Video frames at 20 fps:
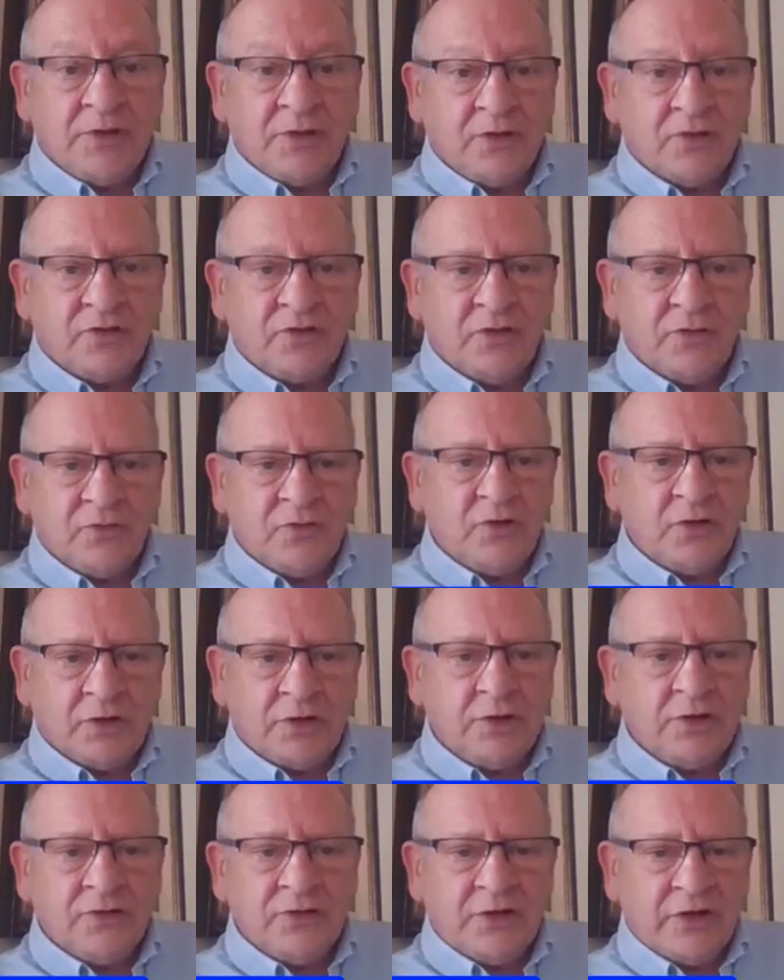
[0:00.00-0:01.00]
those have
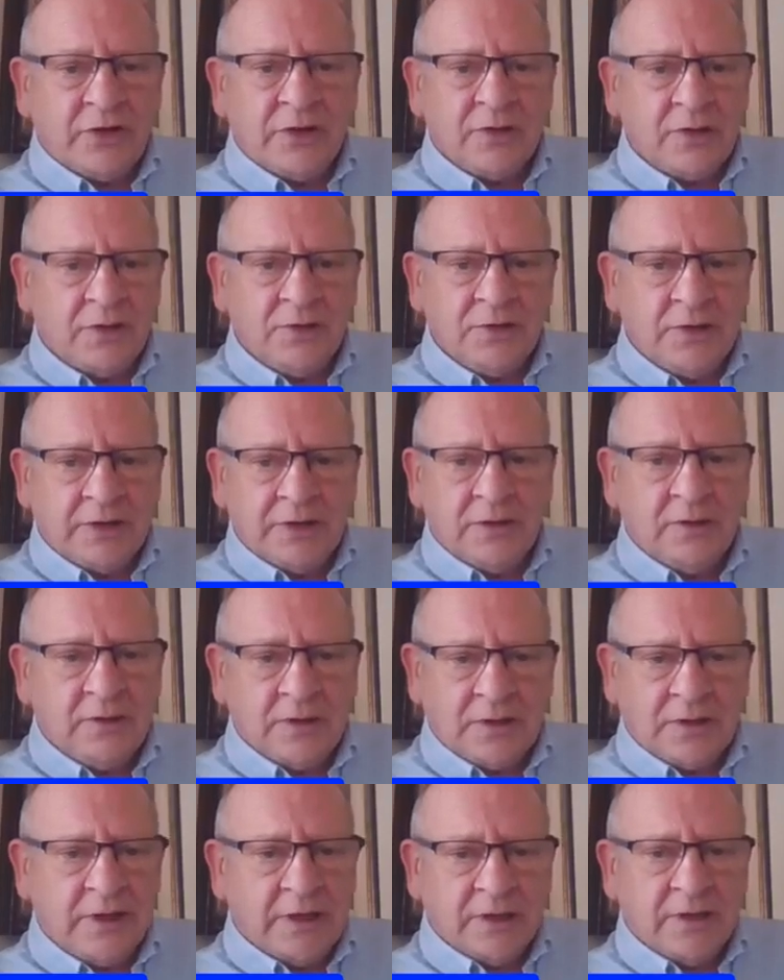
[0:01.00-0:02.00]
joined us, including
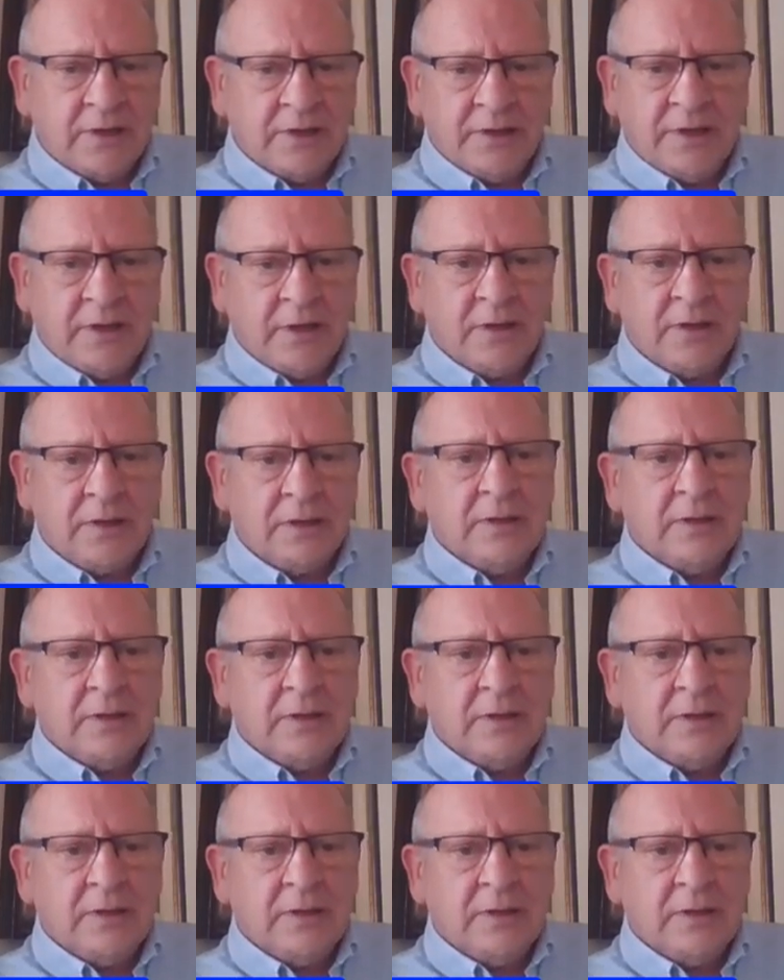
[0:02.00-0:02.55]
Qadir.